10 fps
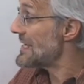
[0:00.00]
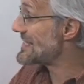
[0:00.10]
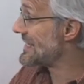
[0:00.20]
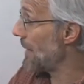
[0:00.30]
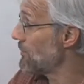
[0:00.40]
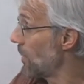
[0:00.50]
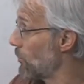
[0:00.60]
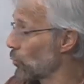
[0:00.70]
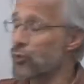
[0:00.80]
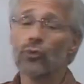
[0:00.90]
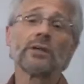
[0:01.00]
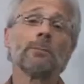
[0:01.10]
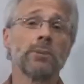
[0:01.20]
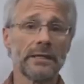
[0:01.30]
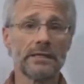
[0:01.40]
Step number 3,
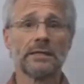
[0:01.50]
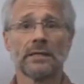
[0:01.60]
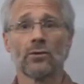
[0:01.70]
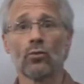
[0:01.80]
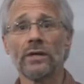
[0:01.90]
bleeding.